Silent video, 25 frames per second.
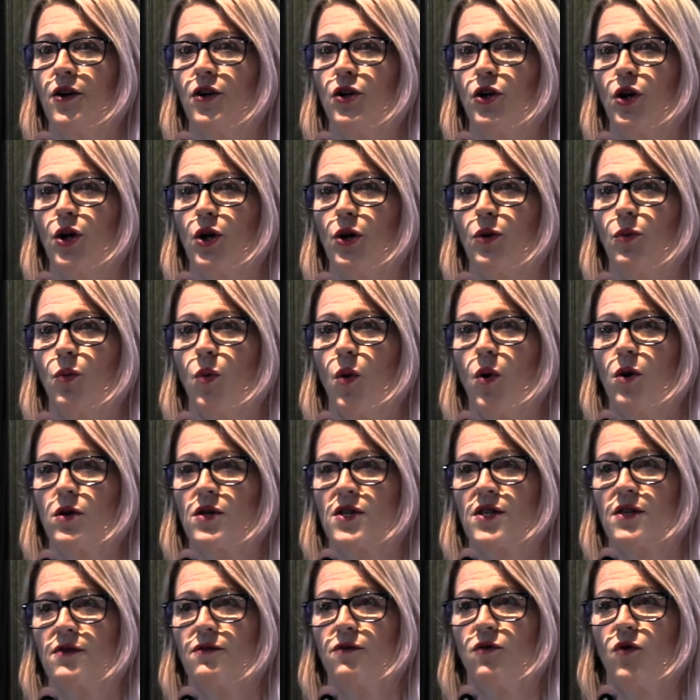
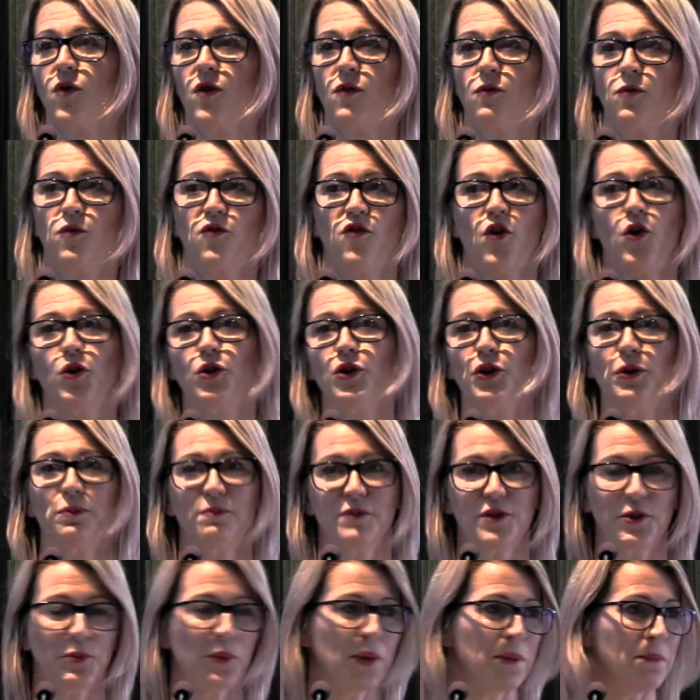What
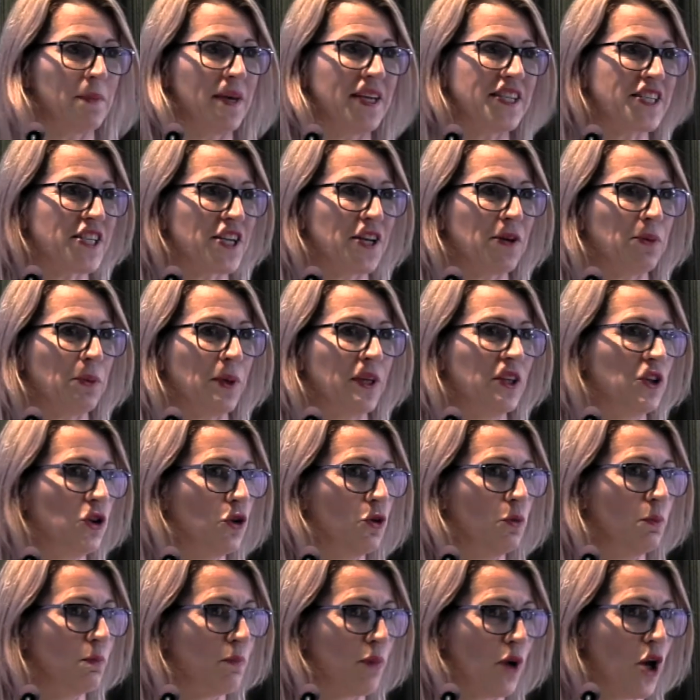volume do we measure when
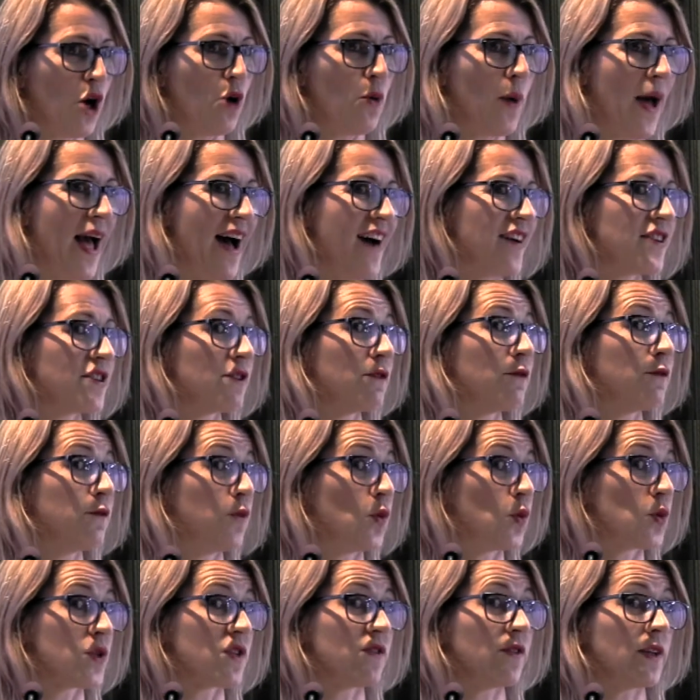you blow out
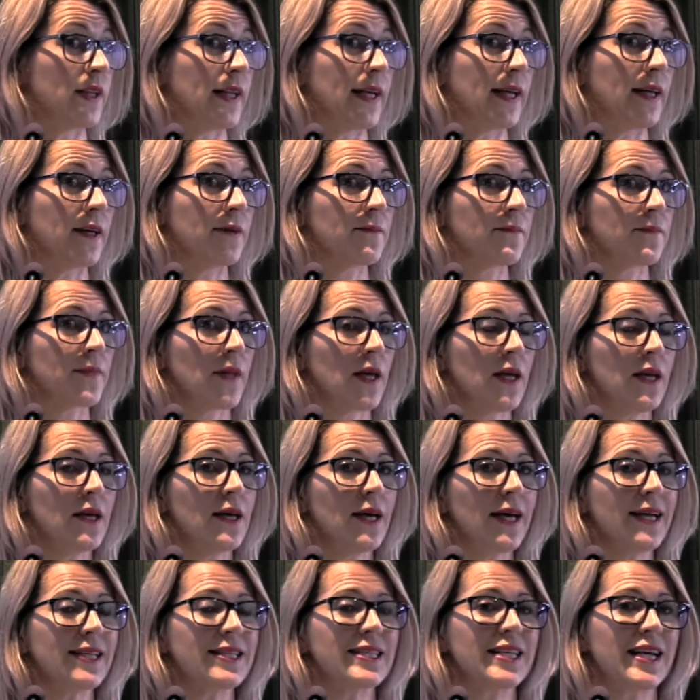forcefully?
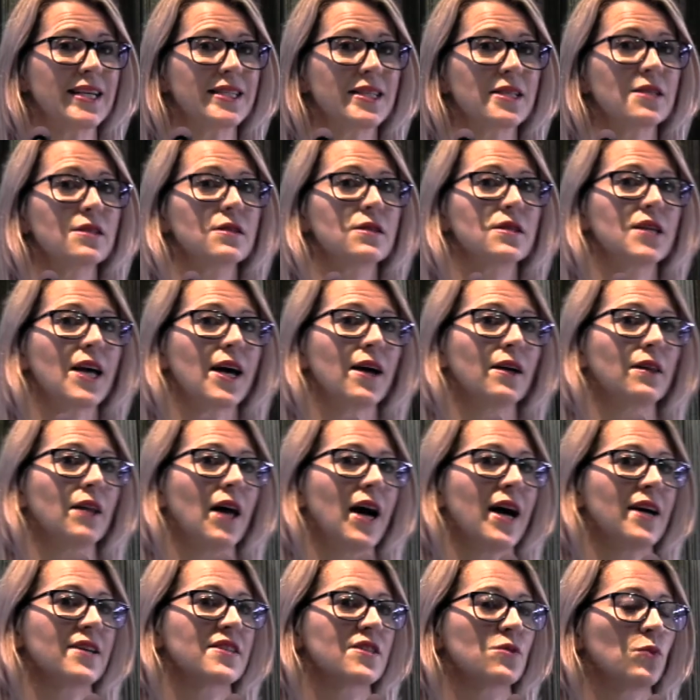It doesn't tell
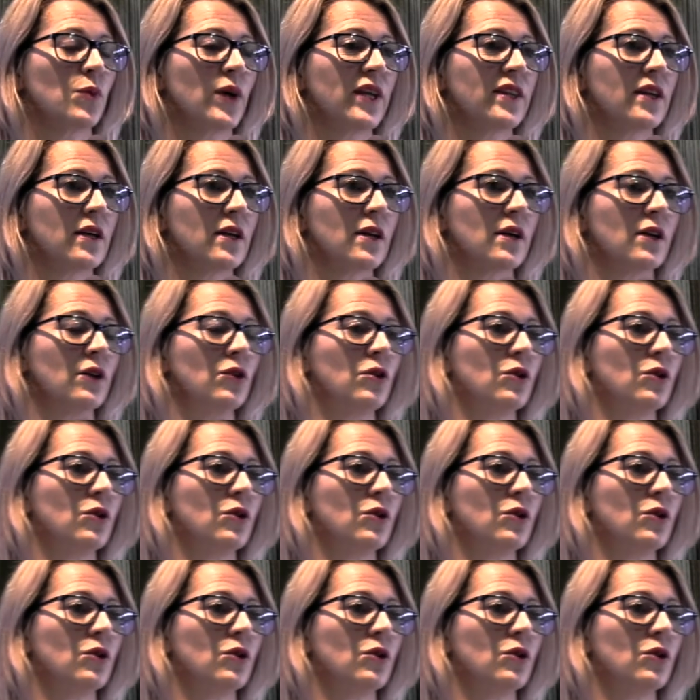us whether